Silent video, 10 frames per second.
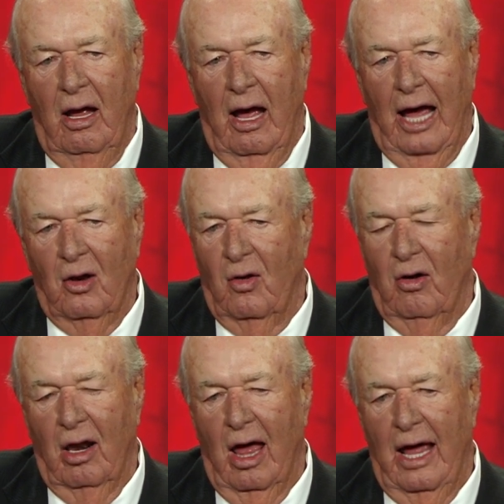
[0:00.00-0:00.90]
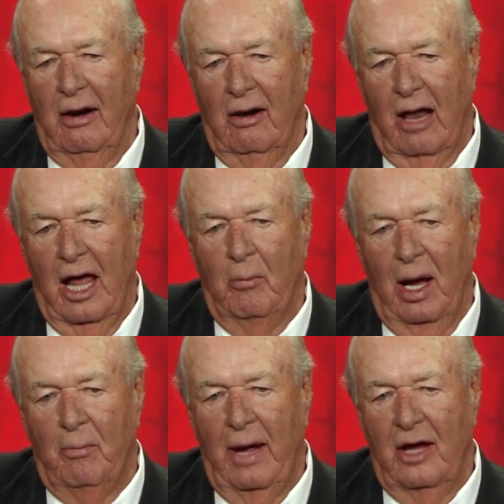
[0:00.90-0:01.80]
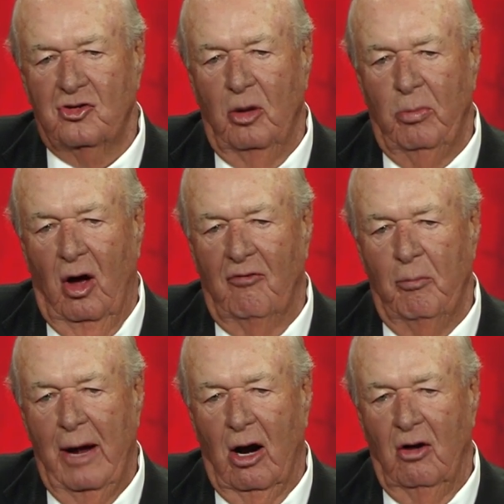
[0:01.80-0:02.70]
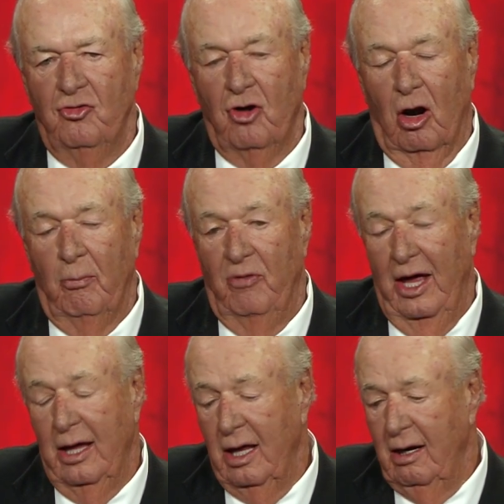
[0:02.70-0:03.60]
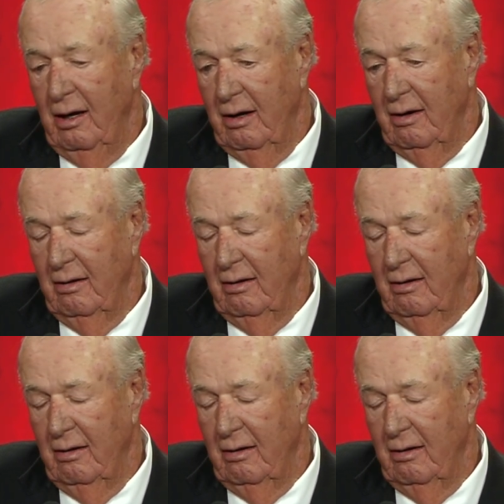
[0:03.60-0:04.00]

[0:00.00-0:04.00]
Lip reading: I learned a lot about basketball from Howard Sharp. Then